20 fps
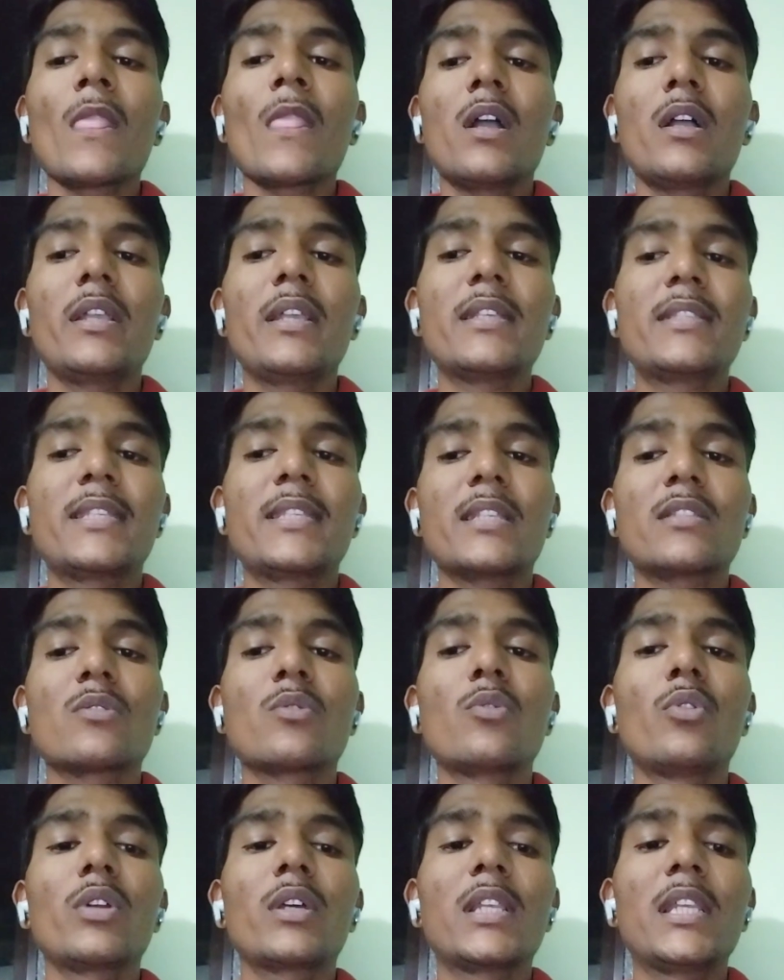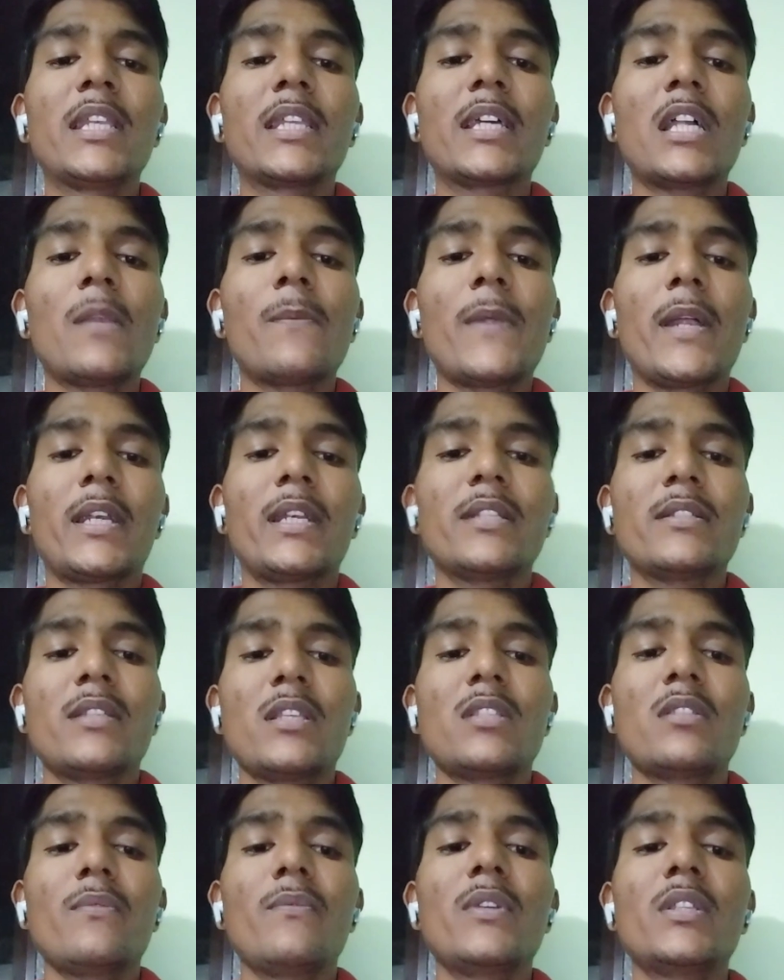E6 good clinical
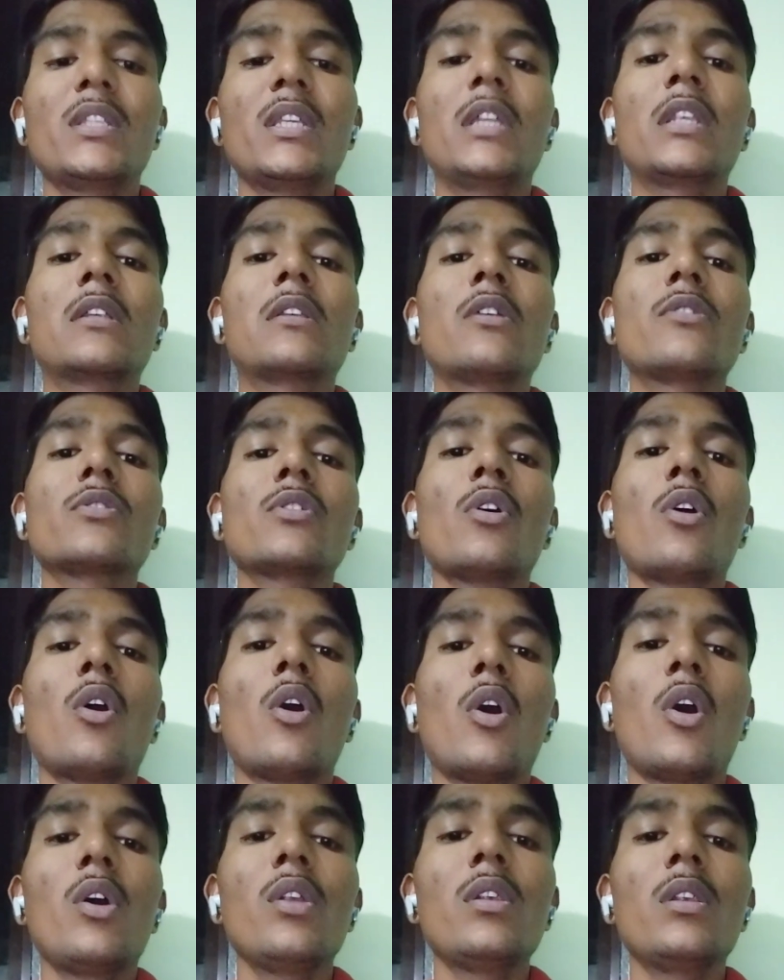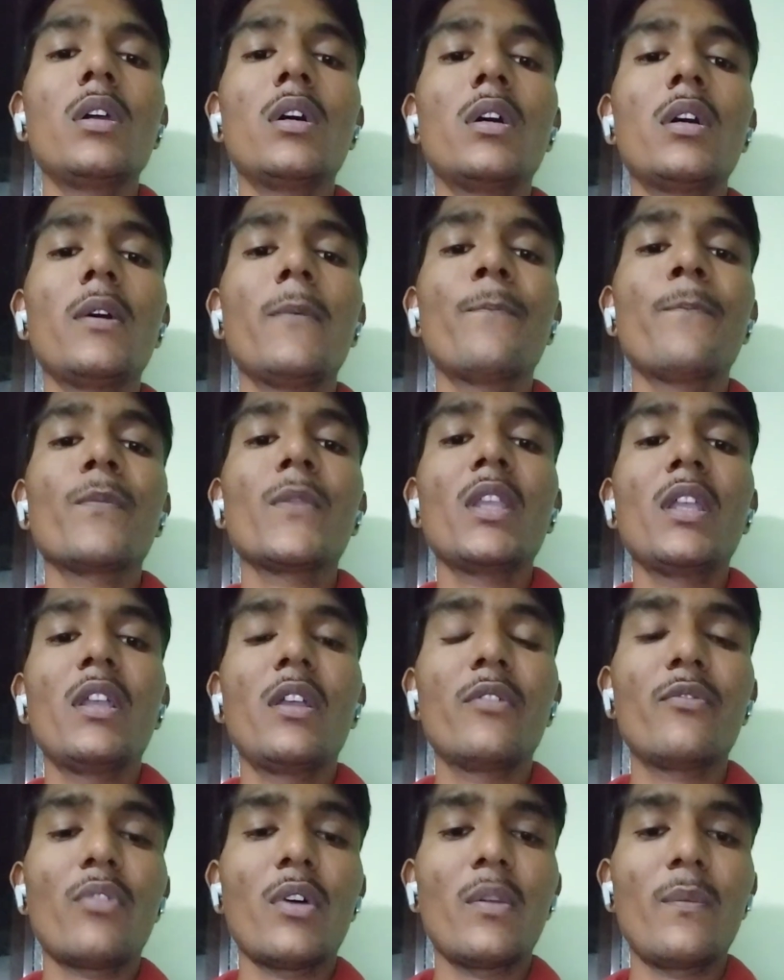practices, which includes all
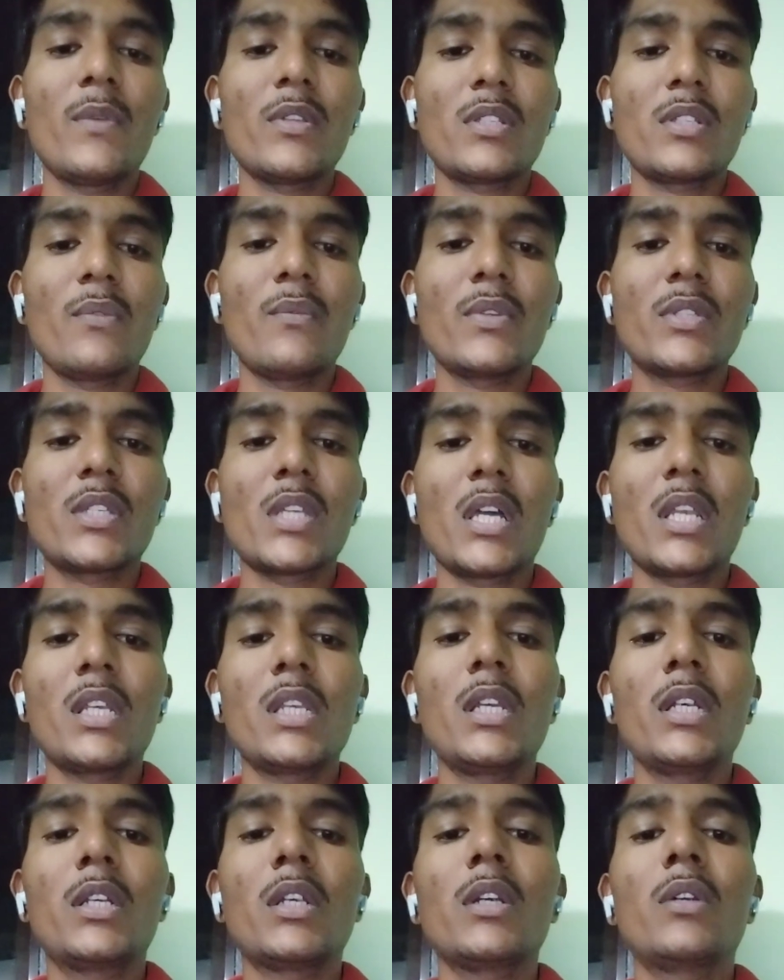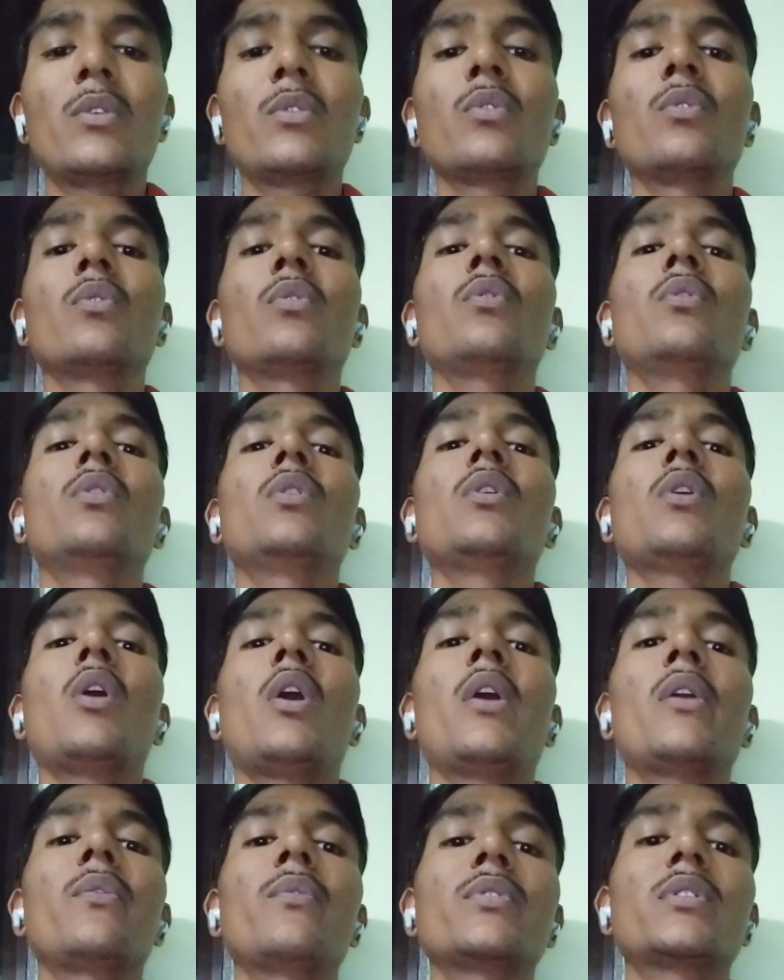information which are related to,
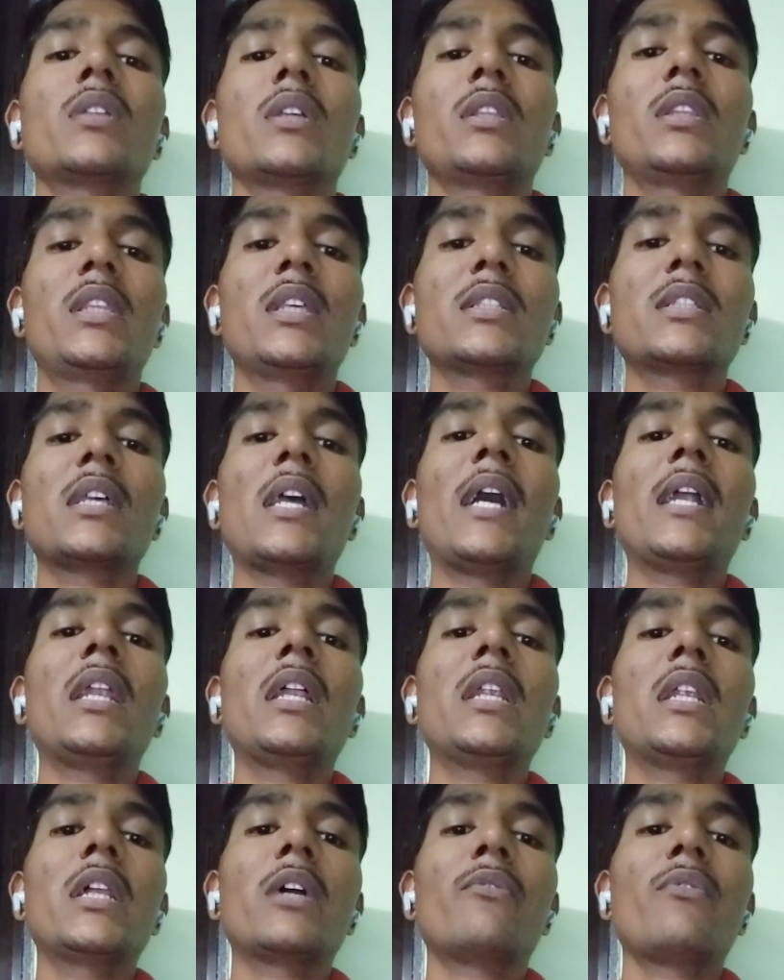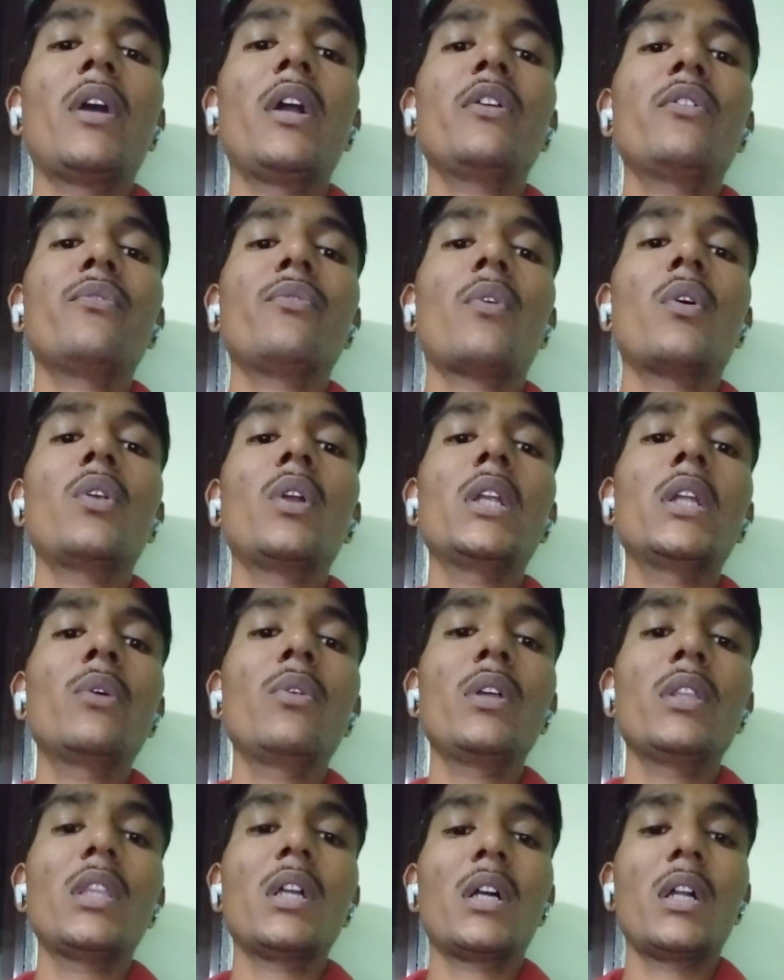or which these guidelines required to follow
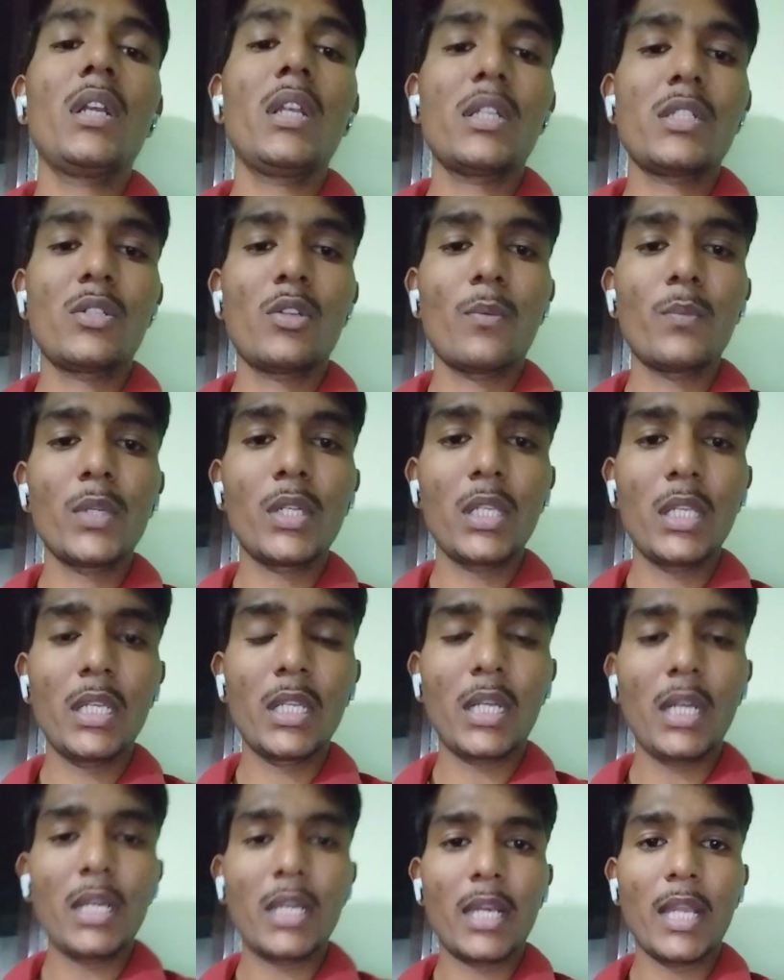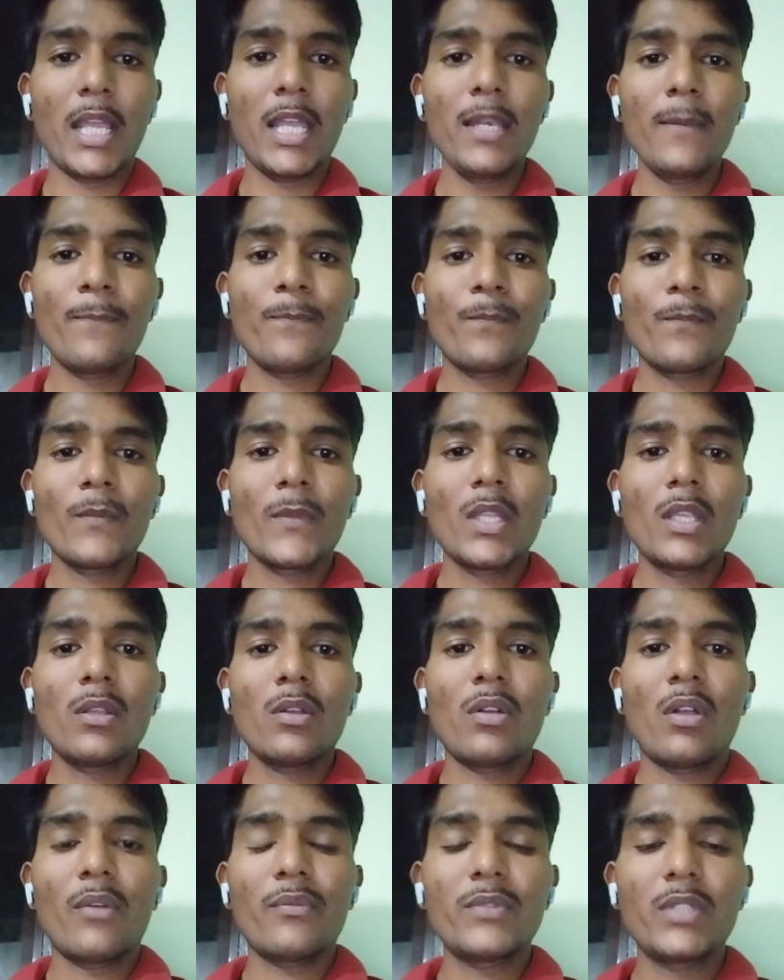during the conduction of the clinical trial
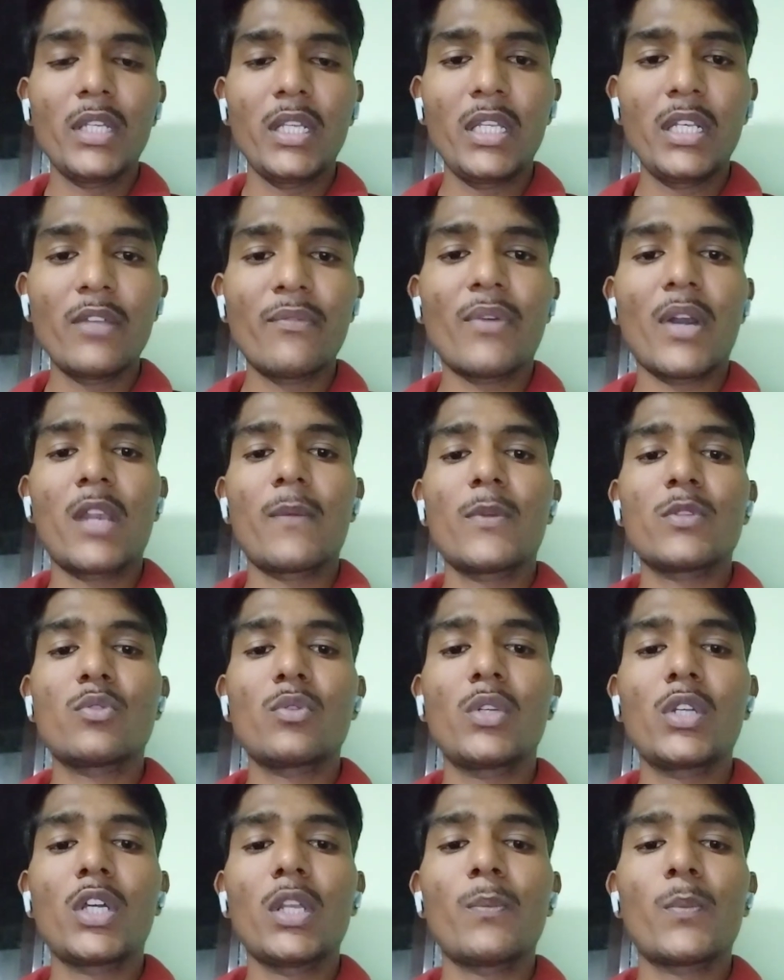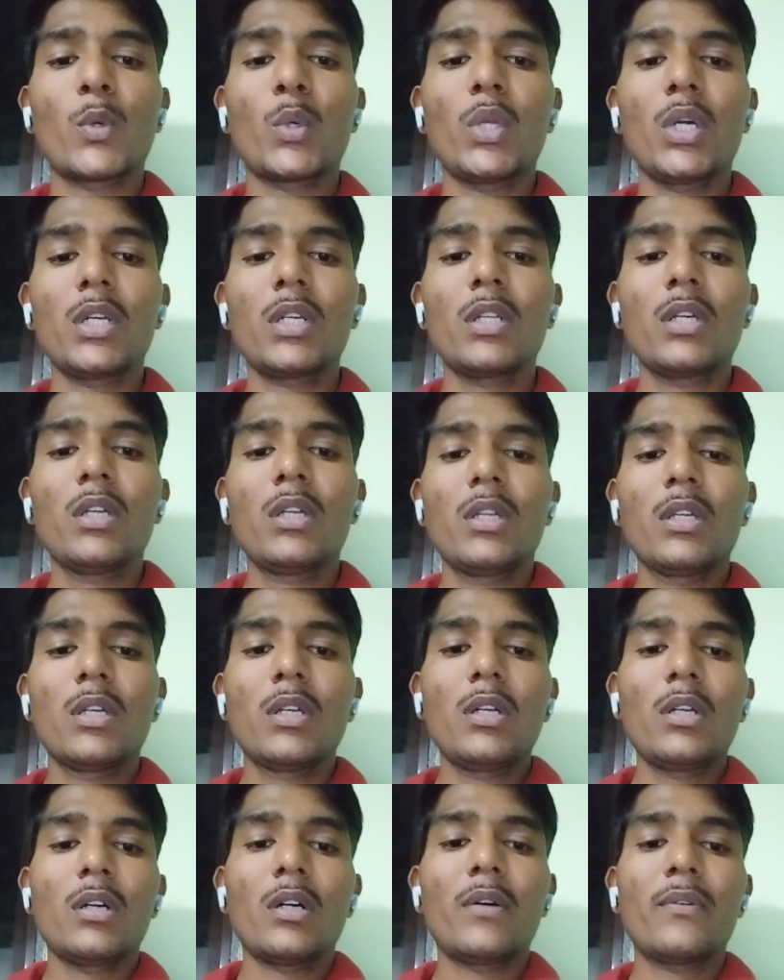of the any pharmaceutical product
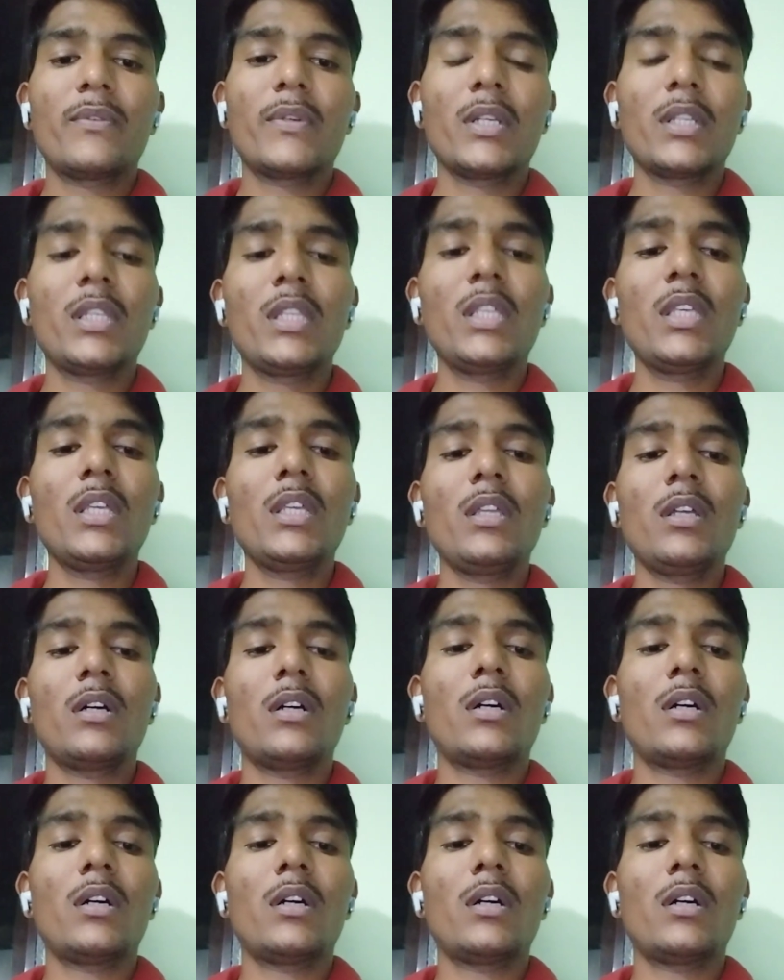after the